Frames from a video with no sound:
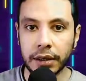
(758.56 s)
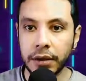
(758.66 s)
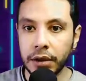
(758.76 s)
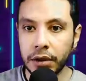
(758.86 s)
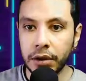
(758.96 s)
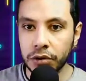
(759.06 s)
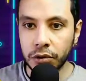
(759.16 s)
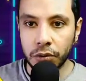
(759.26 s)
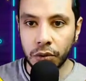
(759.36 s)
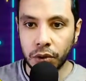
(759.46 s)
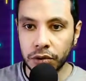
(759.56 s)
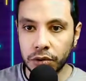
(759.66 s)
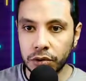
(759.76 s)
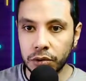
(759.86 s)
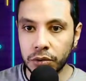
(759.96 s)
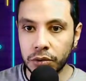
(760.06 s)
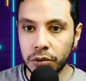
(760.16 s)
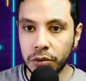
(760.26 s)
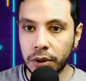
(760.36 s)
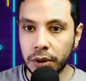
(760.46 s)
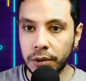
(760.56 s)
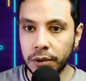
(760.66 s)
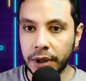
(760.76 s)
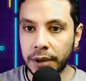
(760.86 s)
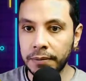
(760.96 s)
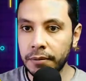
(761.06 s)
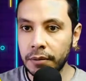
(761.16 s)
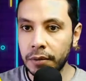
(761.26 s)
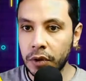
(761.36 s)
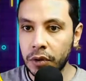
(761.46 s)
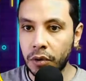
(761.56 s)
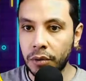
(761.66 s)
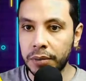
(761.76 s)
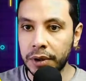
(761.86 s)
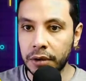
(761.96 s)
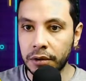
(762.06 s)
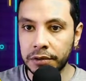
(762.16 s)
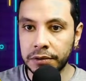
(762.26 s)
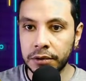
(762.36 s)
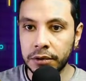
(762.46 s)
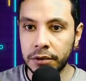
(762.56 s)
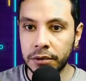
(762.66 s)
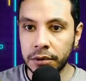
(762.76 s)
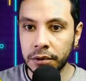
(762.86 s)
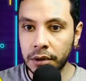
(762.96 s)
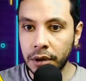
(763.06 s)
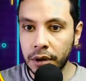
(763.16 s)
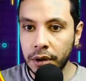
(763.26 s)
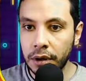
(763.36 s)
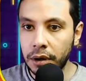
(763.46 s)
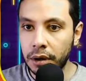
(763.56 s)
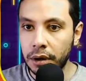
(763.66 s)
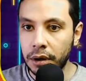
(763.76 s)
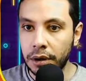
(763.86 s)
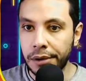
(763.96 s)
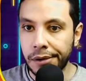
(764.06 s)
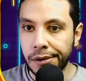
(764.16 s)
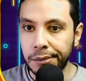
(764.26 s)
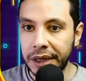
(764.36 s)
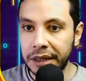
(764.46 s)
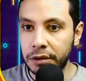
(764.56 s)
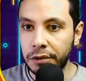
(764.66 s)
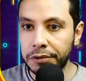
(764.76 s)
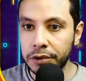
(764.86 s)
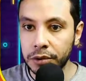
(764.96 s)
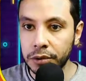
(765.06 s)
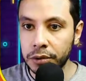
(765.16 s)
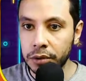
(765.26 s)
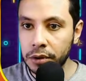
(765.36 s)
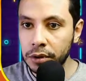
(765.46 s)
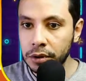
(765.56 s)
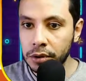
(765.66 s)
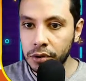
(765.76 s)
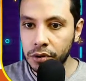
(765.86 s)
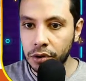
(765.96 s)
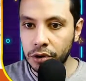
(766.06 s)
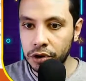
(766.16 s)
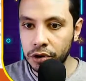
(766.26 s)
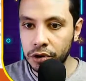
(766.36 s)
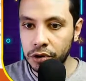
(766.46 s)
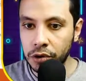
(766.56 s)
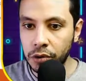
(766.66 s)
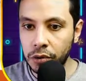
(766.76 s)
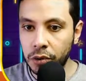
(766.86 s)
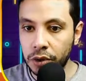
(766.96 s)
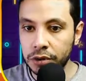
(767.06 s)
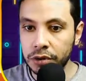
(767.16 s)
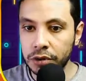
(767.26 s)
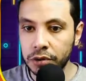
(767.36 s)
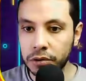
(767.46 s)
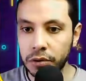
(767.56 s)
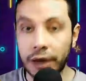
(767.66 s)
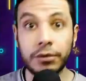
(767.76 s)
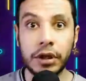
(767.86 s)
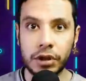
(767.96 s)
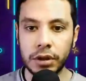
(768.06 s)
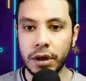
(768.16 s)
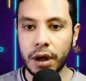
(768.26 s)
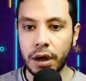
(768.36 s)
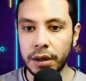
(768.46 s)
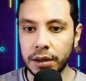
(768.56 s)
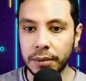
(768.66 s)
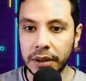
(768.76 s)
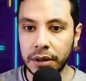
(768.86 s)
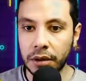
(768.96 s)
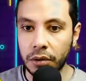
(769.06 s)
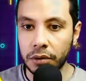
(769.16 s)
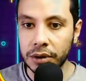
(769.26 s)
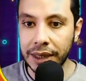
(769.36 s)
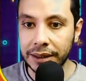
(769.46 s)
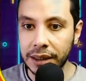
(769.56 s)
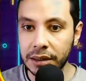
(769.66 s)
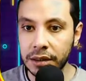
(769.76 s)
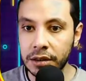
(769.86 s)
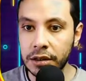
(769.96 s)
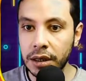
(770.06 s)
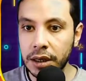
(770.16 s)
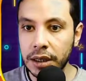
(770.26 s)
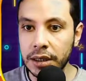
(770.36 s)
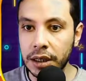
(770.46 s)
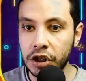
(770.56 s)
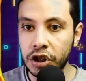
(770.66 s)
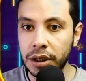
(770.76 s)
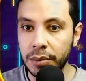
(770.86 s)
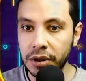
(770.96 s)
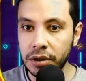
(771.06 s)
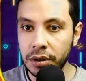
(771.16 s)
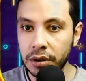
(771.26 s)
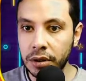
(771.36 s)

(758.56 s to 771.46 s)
uh, you want to uh, okay, top back of your uh, backs of your search, you want to arrange it depending on the distance, the cheapest,